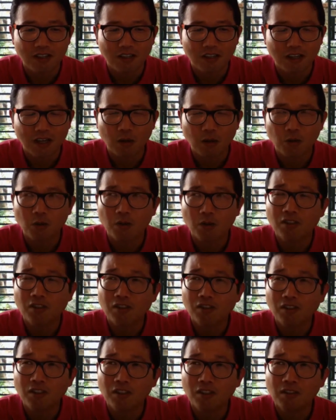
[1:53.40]
I was
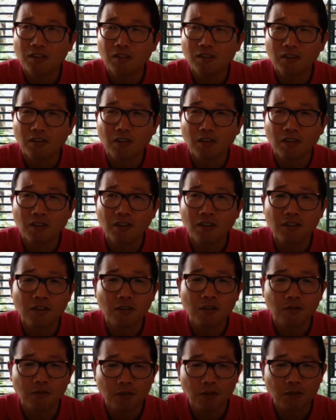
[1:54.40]
seeing an
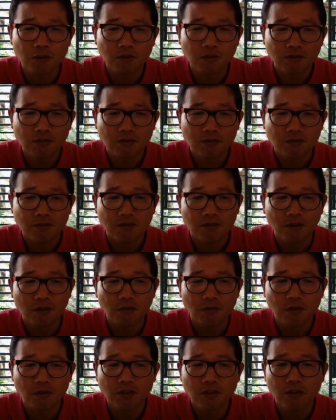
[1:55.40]
interview, a
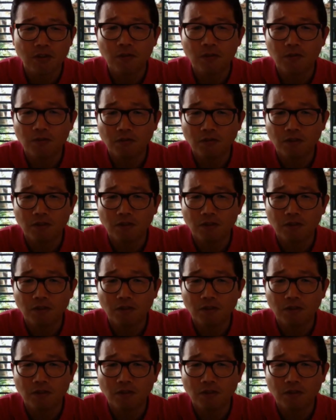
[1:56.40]
video,